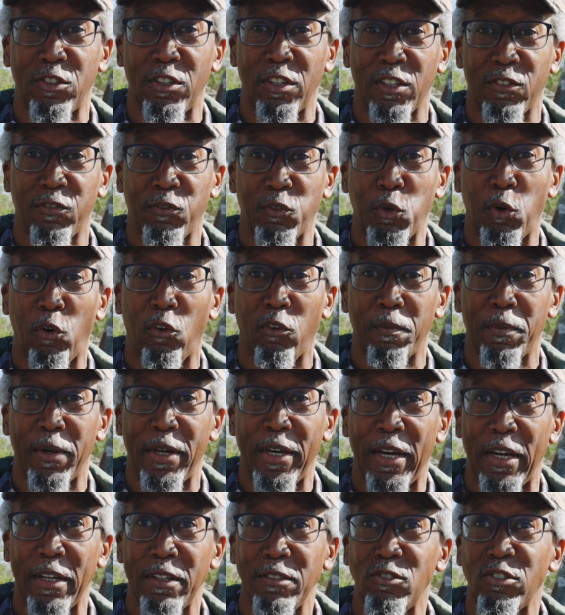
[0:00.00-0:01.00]
they just flew over my
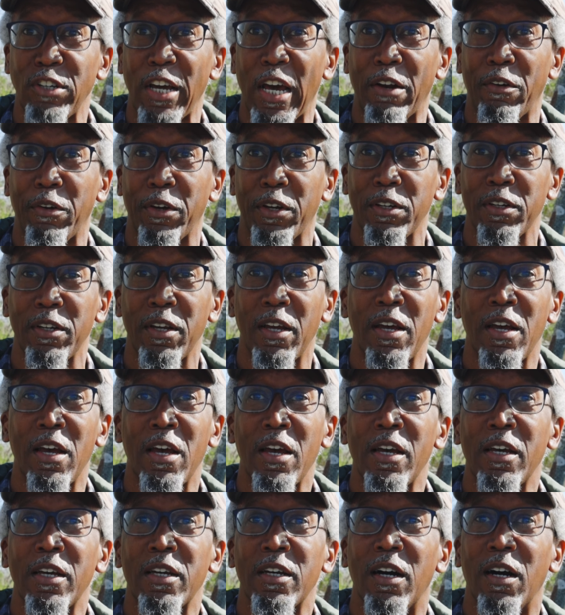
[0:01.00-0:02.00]
head, chattering.
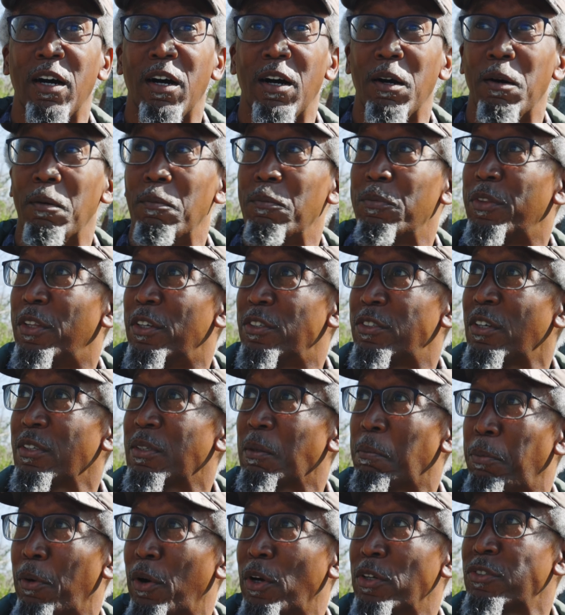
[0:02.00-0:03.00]
This is
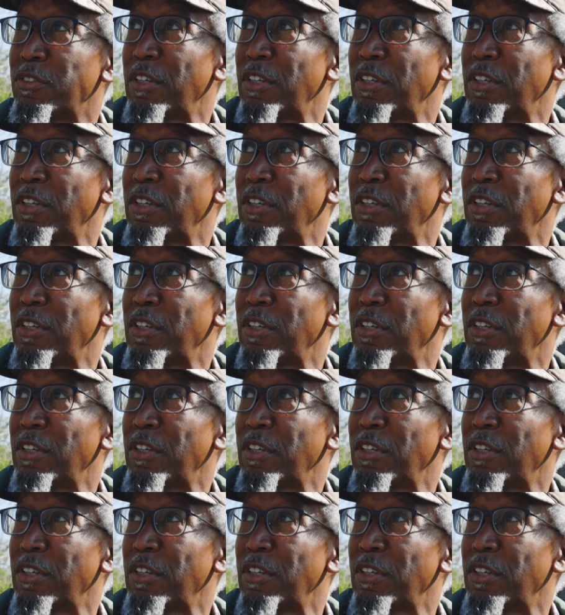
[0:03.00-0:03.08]
a bird